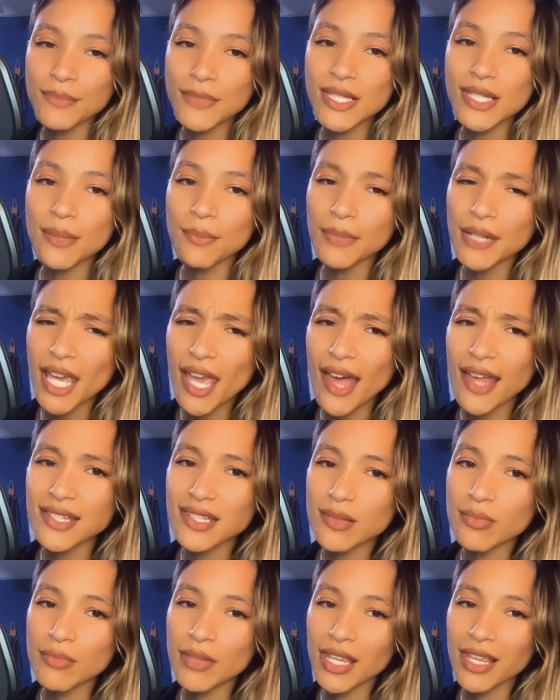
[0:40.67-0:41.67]
Somebody
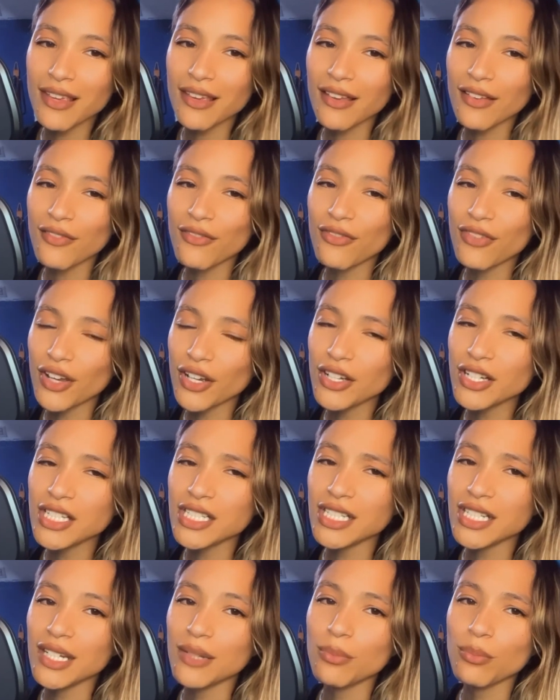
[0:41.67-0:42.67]
asked me a
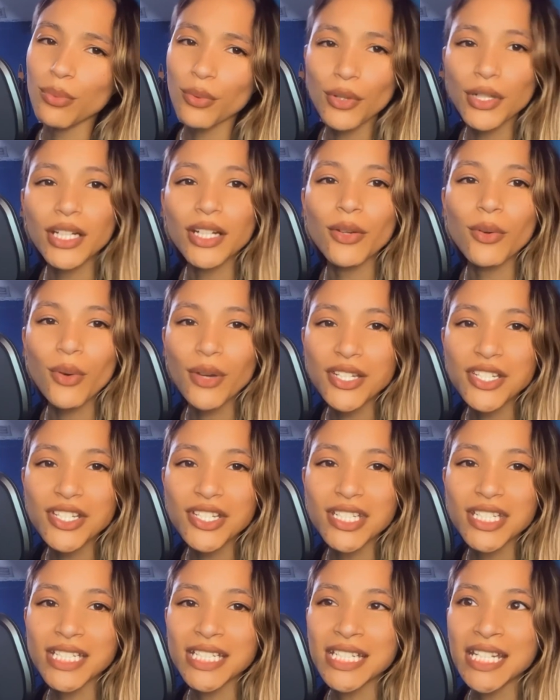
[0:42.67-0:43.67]
very important
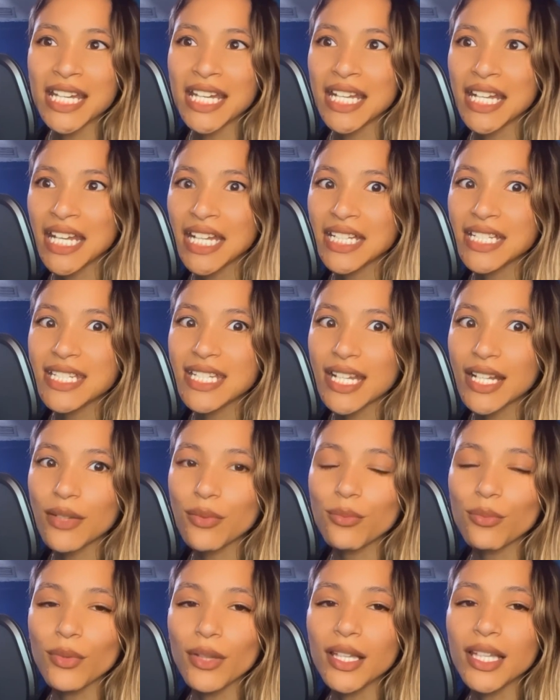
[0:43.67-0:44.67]
question and I
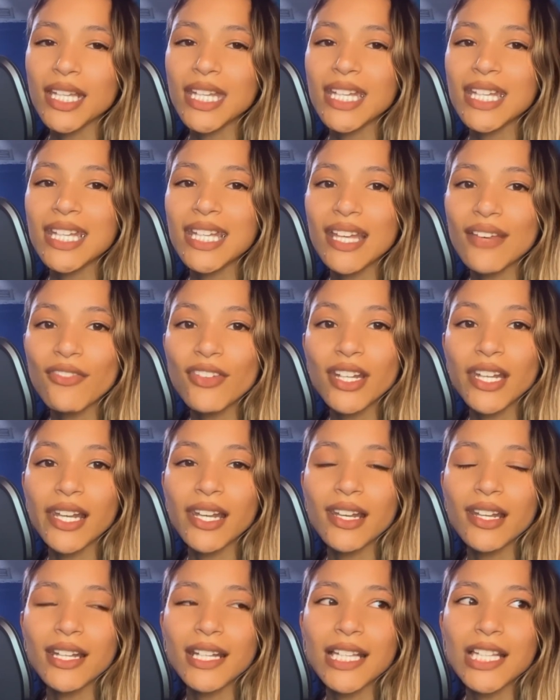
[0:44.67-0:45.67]
didn't really give
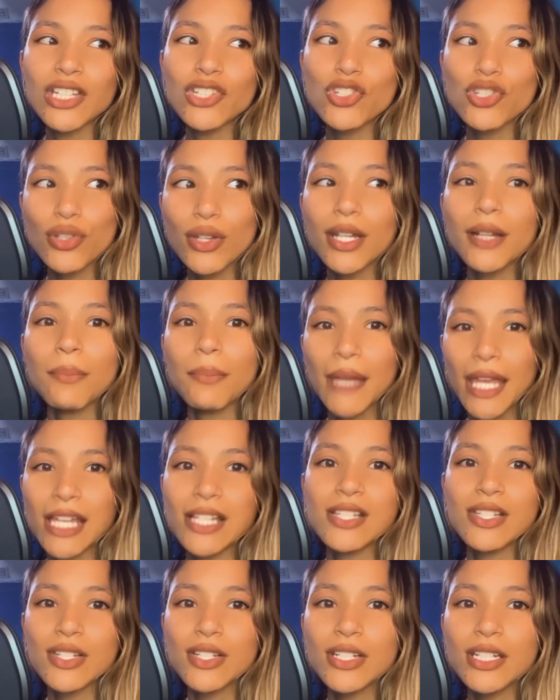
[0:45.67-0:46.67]
a straight up
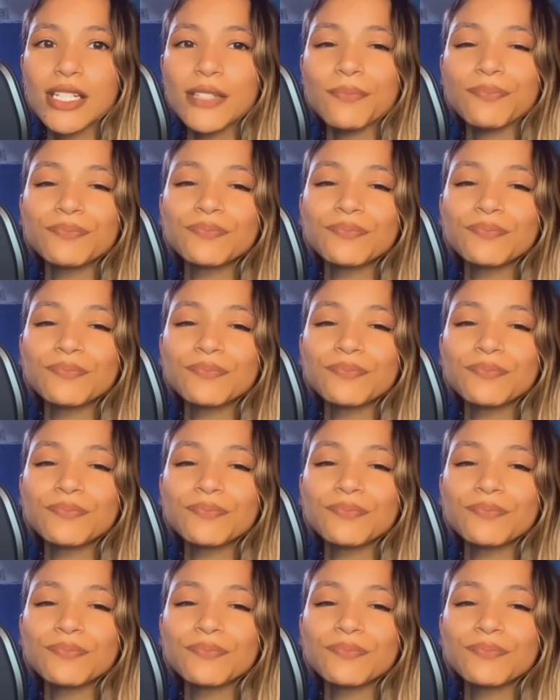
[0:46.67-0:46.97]
answer,